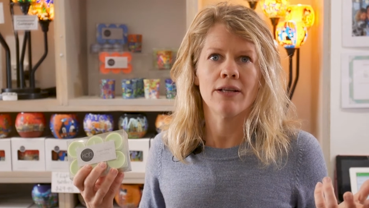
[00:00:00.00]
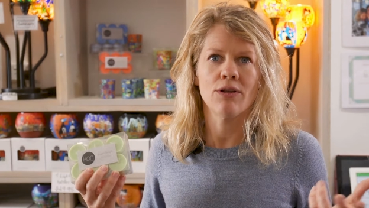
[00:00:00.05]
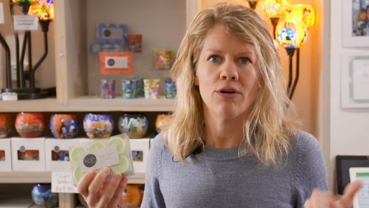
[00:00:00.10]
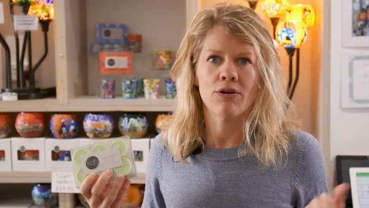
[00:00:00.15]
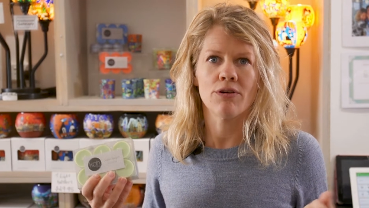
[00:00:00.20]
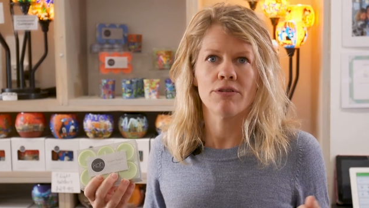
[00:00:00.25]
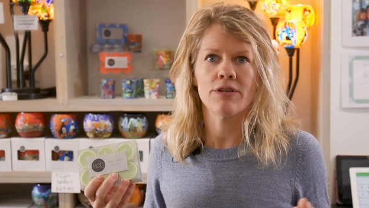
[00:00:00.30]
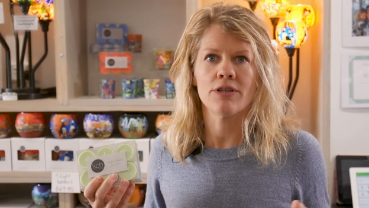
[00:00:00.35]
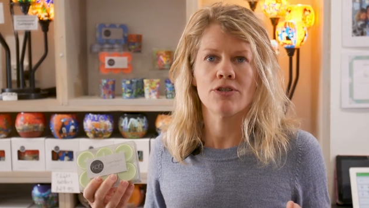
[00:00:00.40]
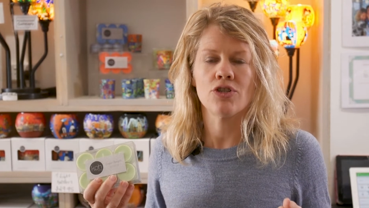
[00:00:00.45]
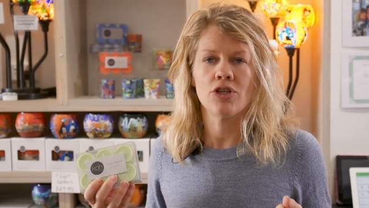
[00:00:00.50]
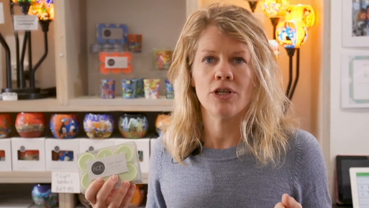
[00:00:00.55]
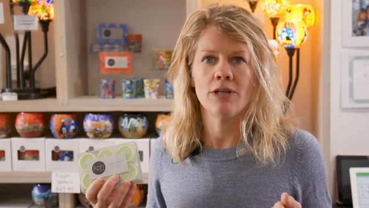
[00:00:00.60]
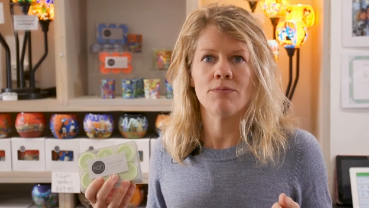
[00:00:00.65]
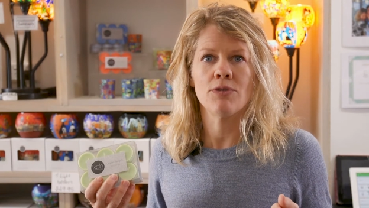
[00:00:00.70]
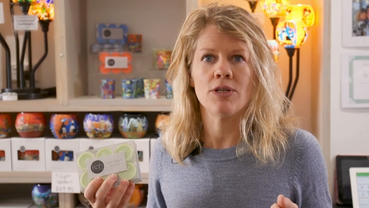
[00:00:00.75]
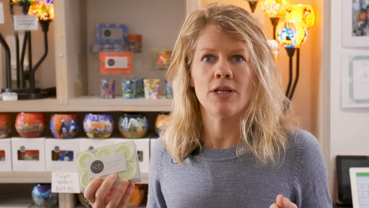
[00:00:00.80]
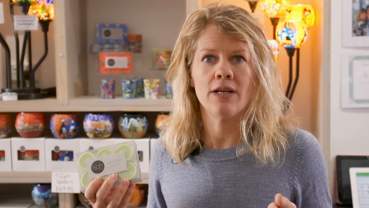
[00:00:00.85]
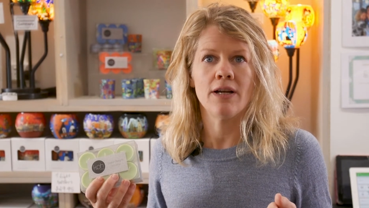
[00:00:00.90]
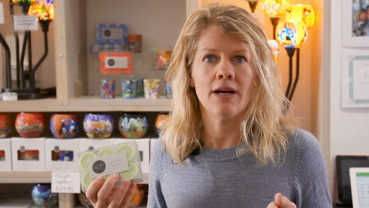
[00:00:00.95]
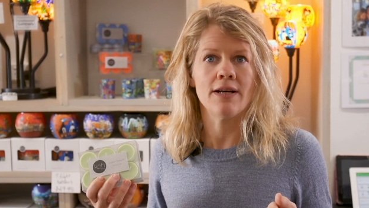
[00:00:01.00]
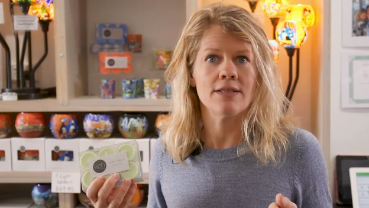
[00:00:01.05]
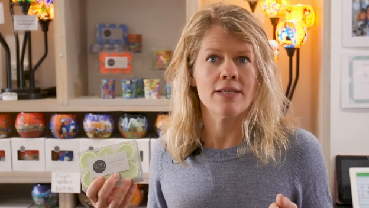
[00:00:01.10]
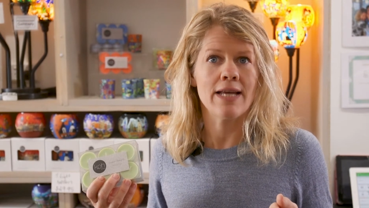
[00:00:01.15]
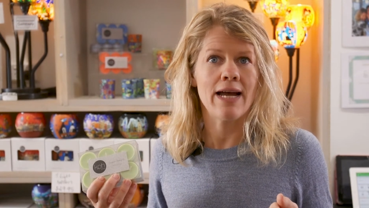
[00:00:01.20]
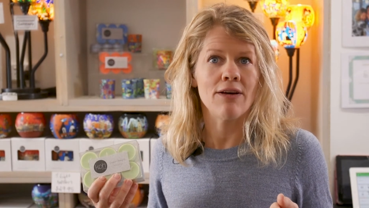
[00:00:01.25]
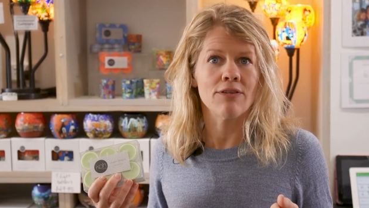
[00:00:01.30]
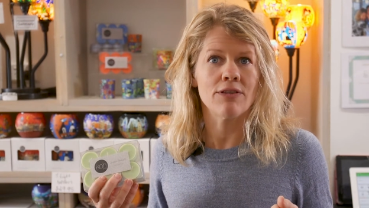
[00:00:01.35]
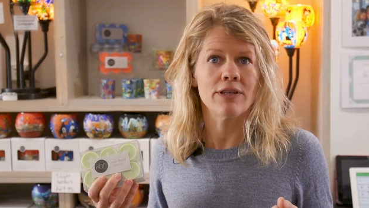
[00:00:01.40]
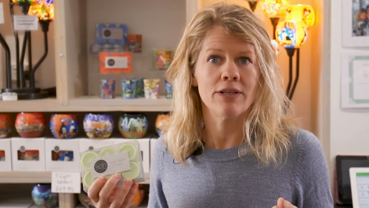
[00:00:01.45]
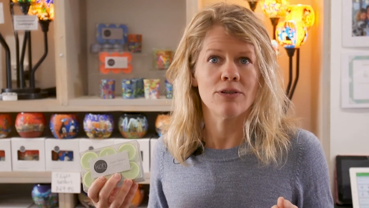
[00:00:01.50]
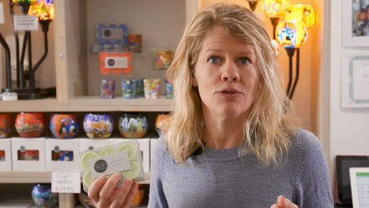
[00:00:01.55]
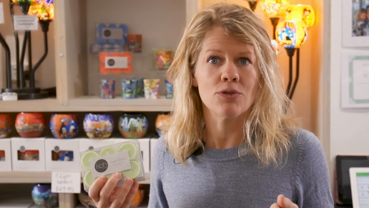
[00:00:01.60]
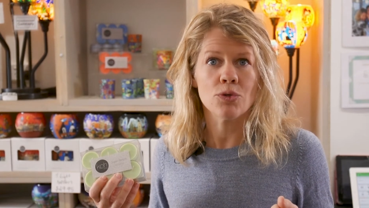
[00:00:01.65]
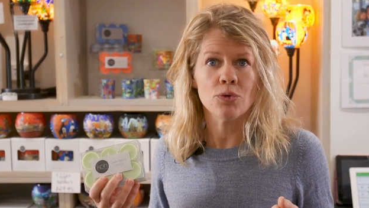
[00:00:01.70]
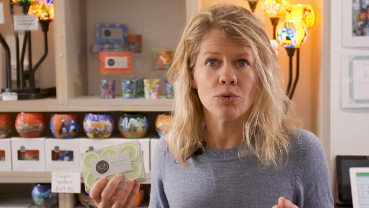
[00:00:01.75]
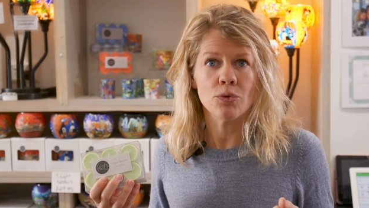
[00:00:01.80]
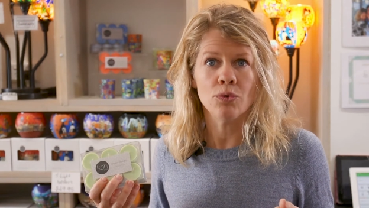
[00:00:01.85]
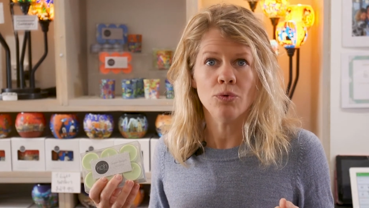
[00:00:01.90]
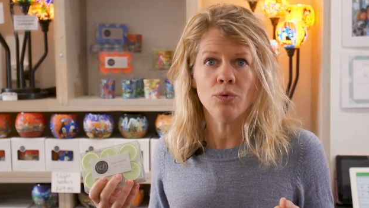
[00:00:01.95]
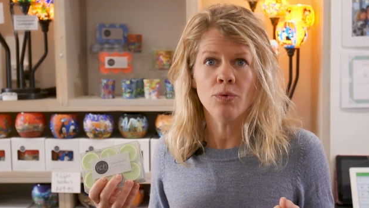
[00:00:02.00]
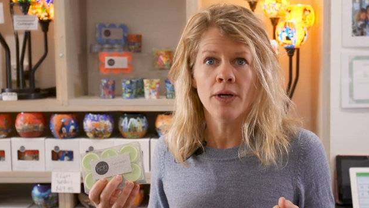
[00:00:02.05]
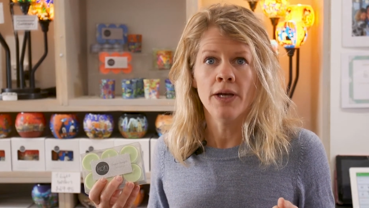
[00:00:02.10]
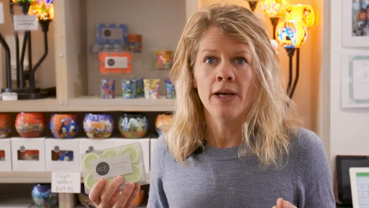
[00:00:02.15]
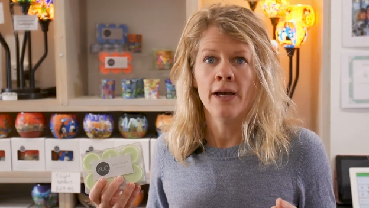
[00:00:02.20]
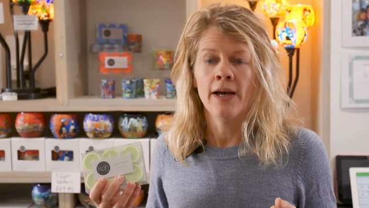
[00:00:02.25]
a lot of the cheap tea lights out there do.